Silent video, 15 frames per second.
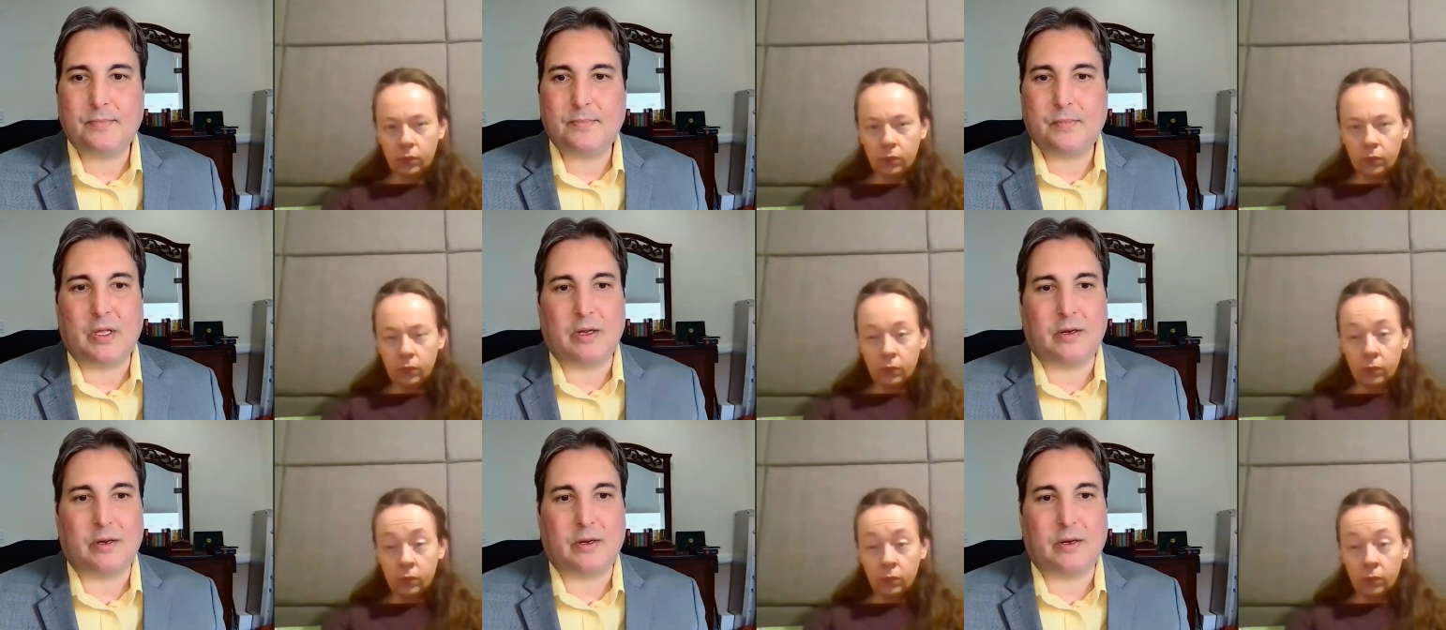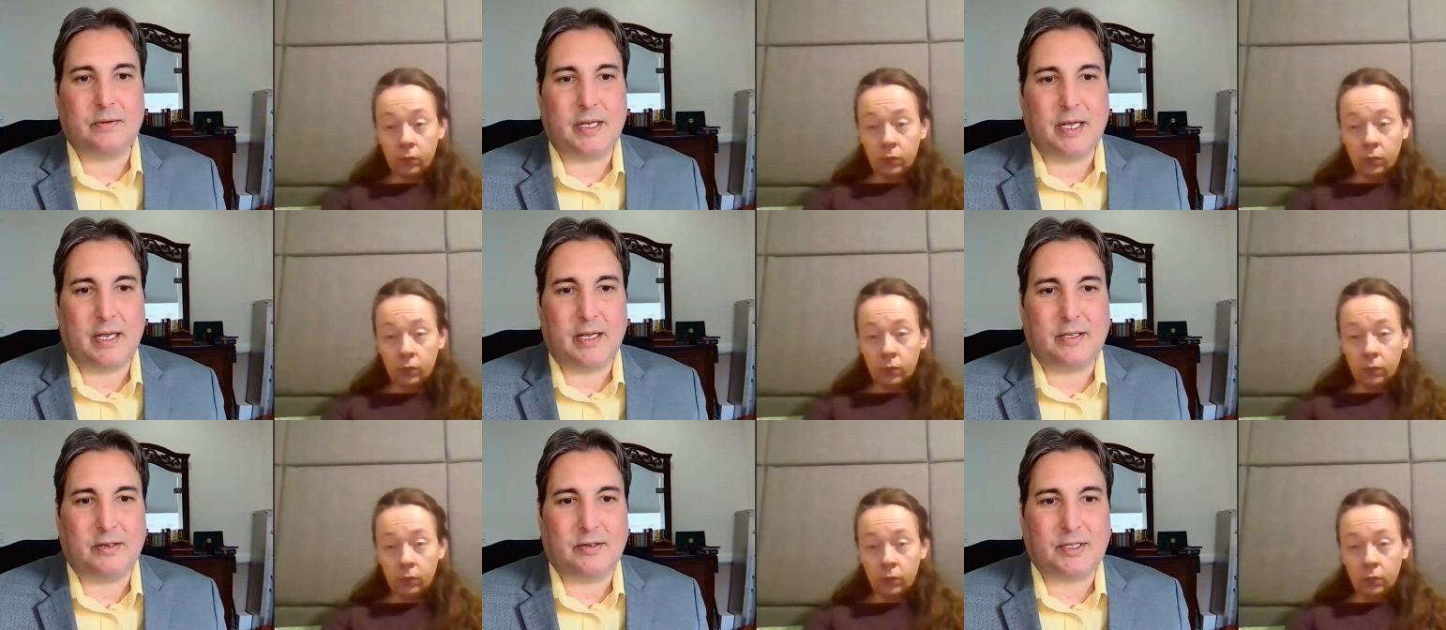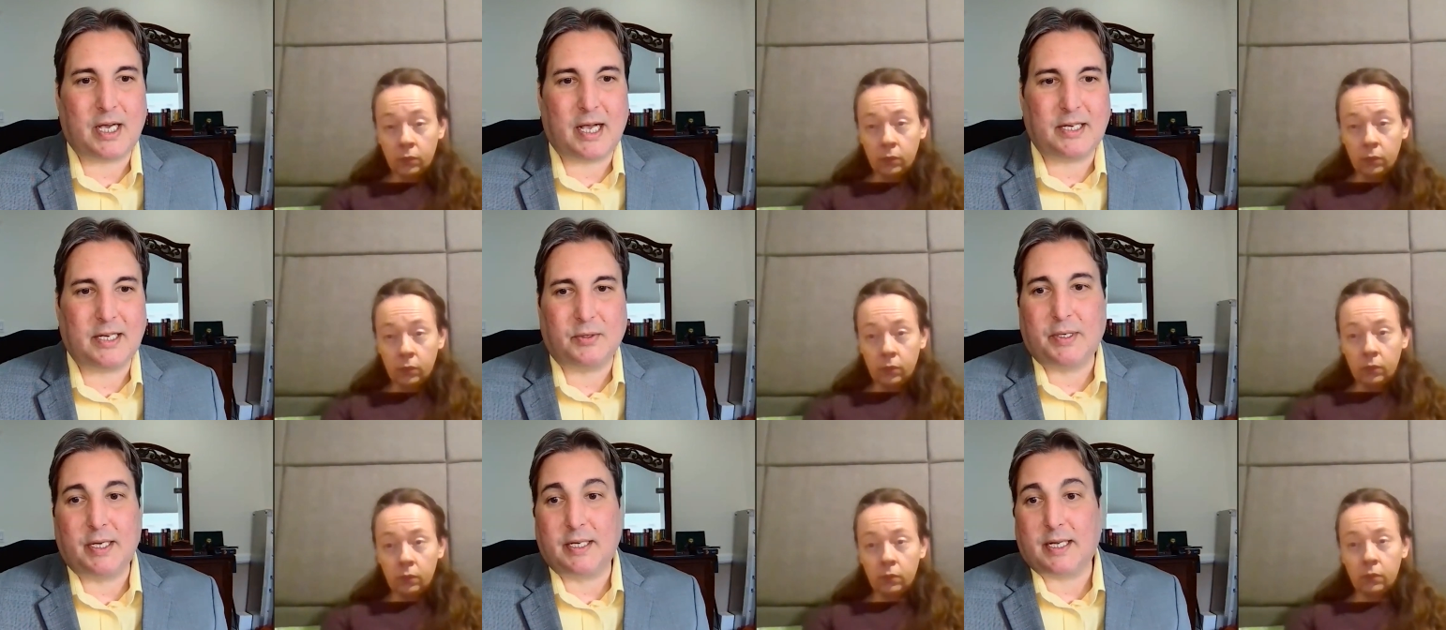Speaker 1: They're they're tied
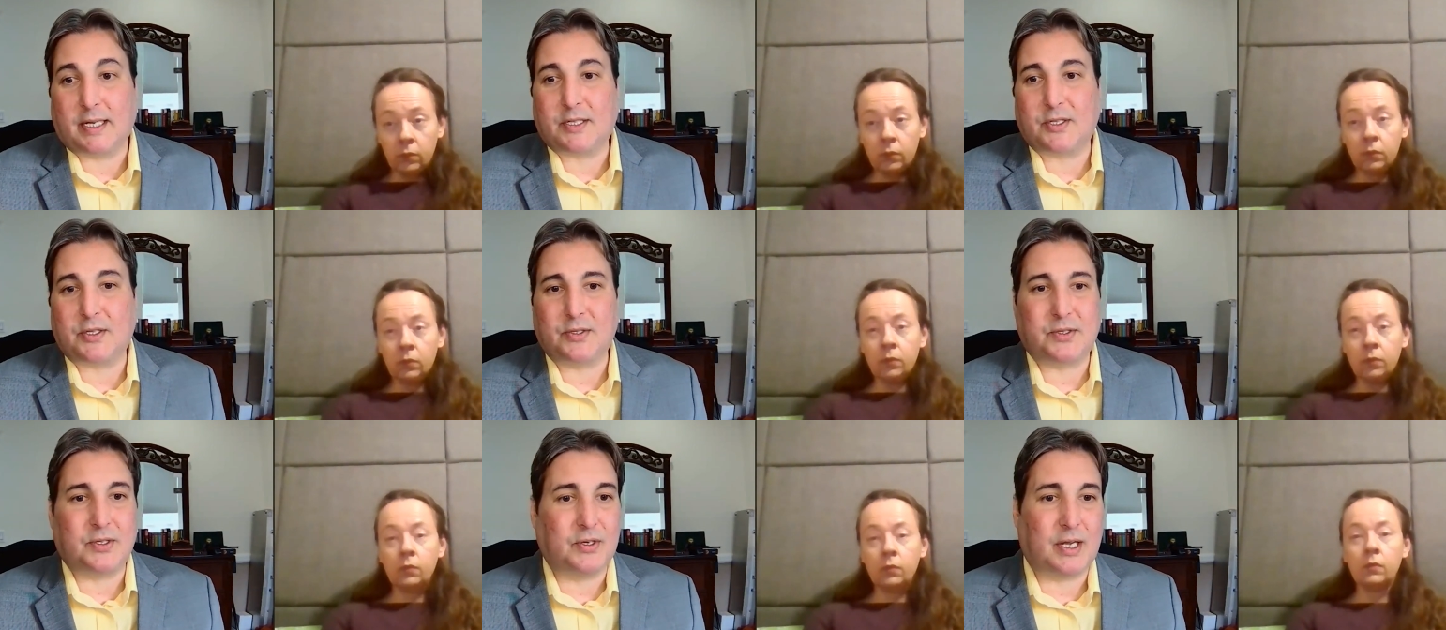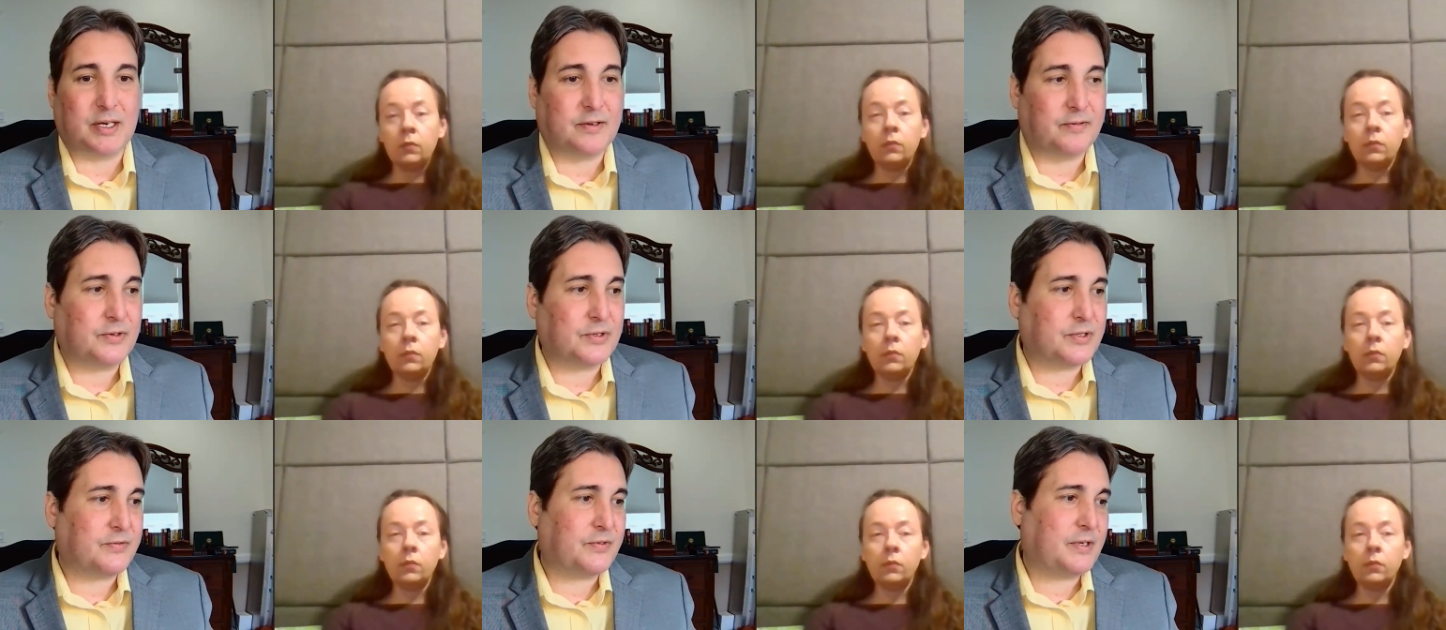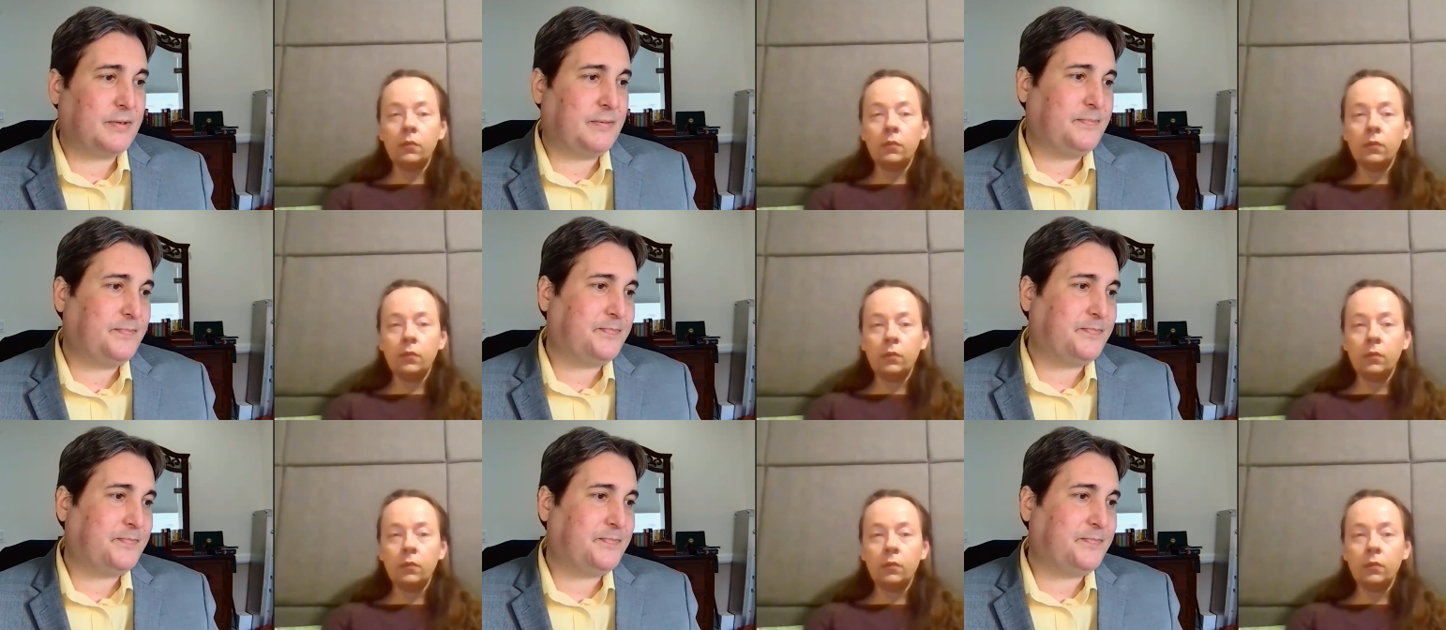to an index. They're they're not diversified.